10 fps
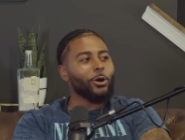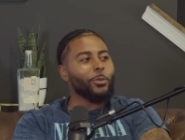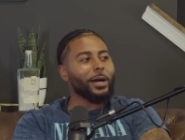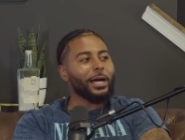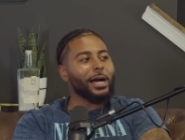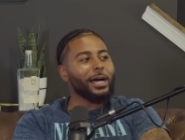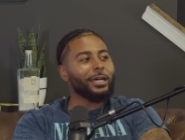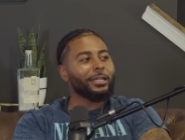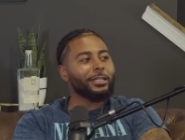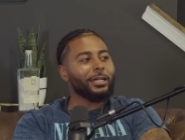oh my
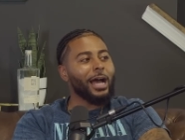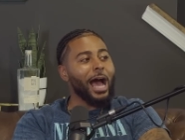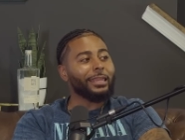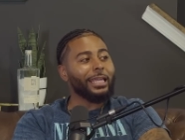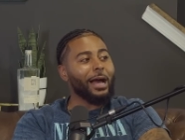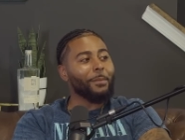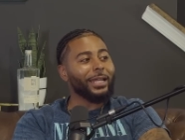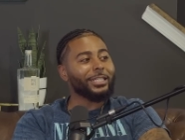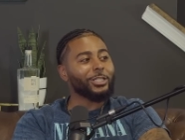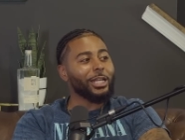God, I think I might
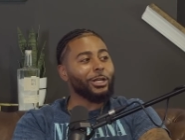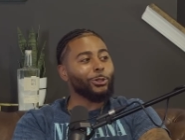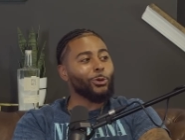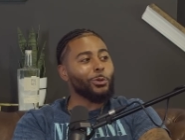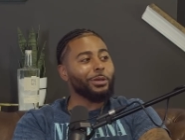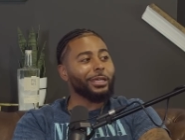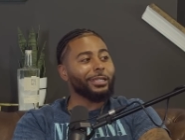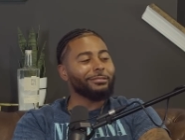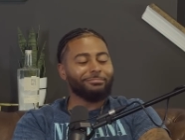have shitted a little bit.